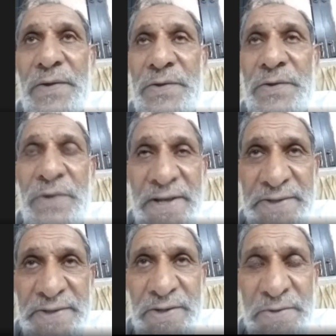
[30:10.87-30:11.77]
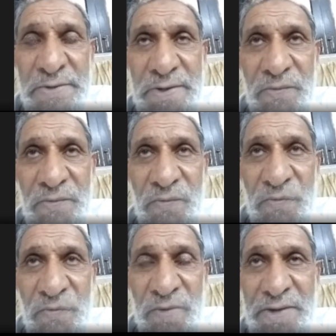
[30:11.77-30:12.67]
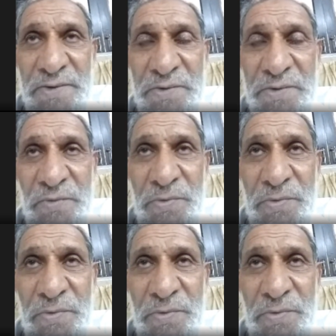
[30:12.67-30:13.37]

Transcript: So as a doctor, when you